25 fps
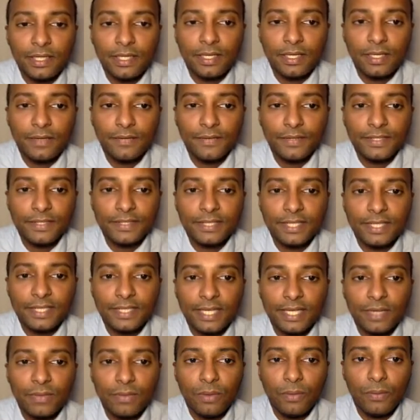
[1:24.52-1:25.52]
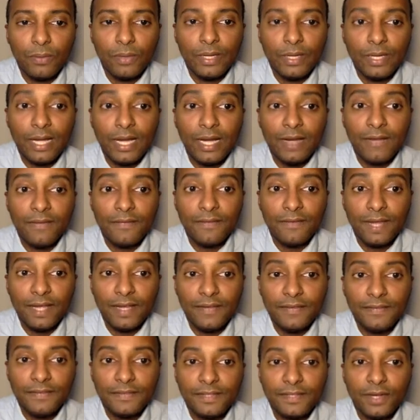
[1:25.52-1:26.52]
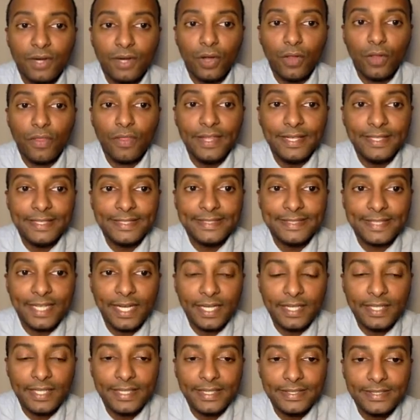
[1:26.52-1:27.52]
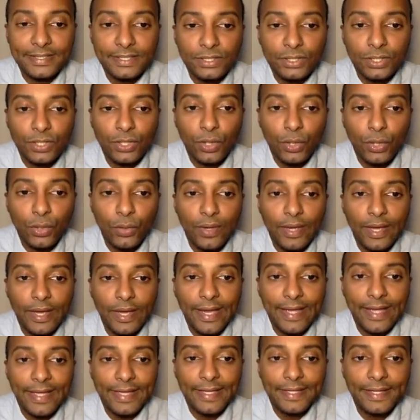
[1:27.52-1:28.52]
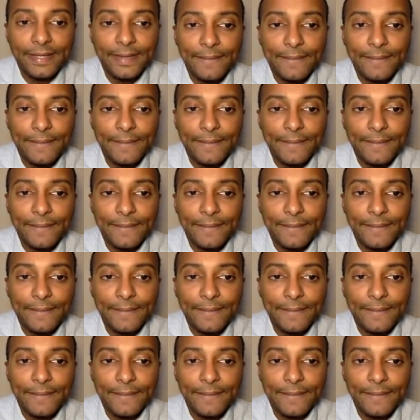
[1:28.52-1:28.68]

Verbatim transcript: on this side, and what we have left on this side is 2a.